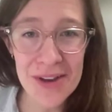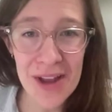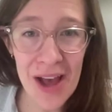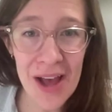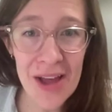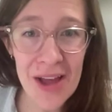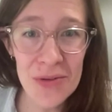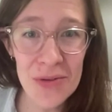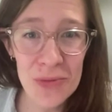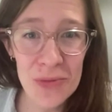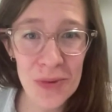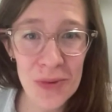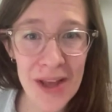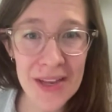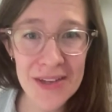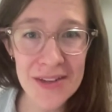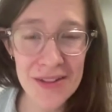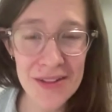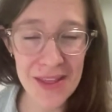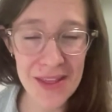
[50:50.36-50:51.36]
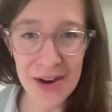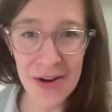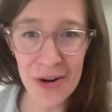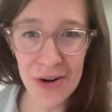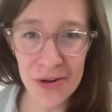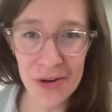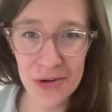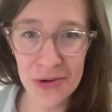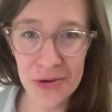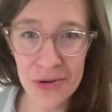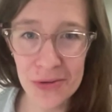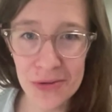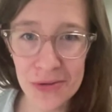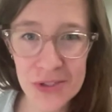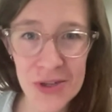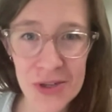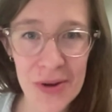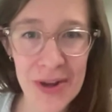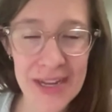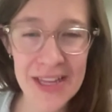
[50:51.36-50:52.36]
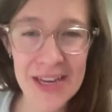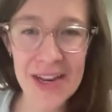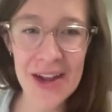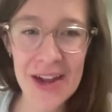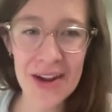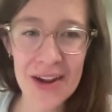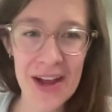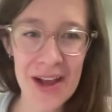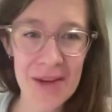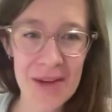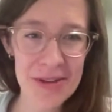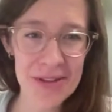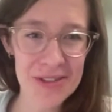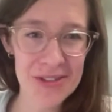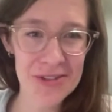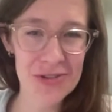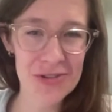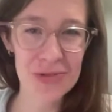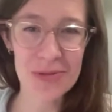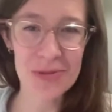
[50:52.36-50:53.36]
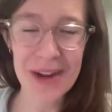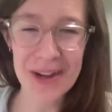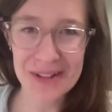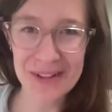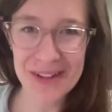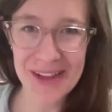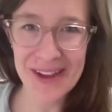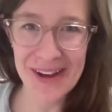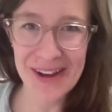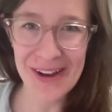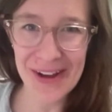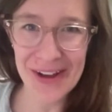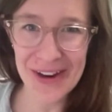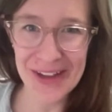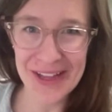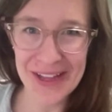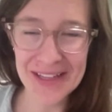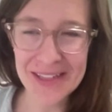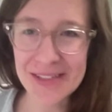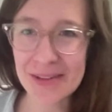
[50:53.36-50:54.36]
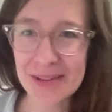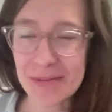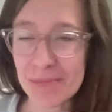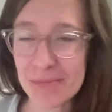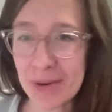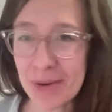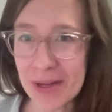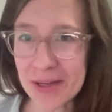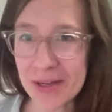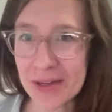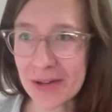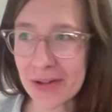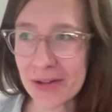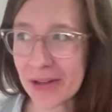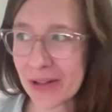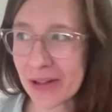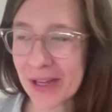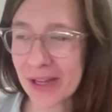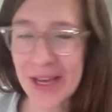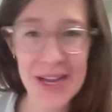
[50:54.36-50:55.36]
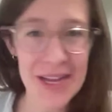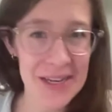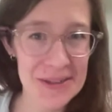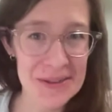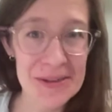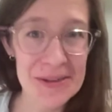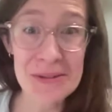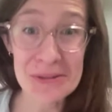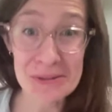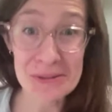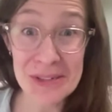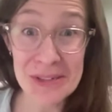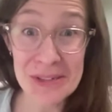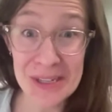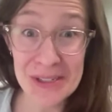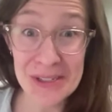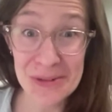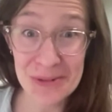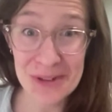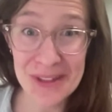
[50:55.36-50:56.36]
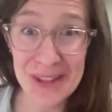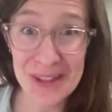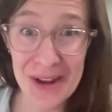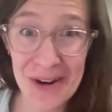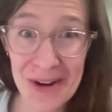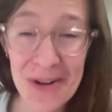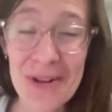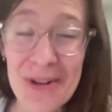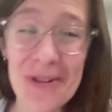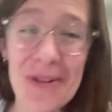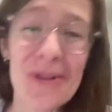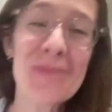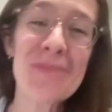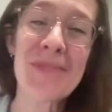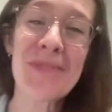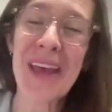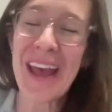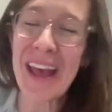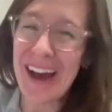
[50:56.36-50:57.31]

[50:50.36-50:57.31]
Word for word: not read that article, so I cannot comment directly on it, but clearly I need to read that article.